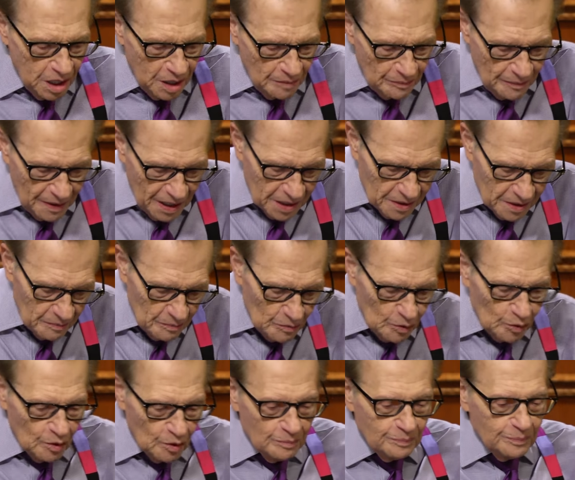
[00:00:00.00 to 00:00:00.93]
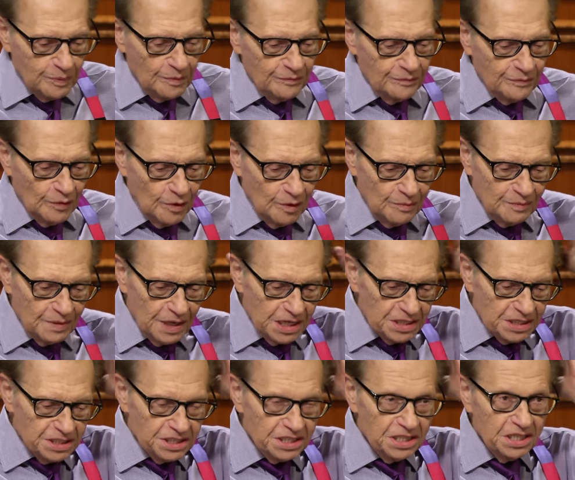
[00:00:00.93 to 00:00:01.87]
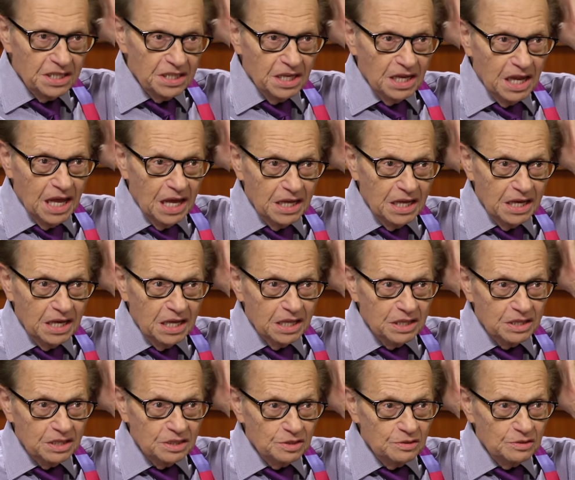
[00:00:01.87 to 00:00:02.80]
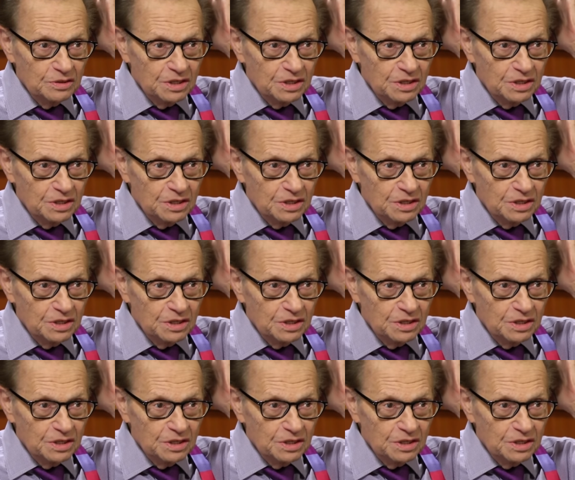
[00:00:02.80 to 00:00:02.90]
and Mandy Moore performed I See the Light at the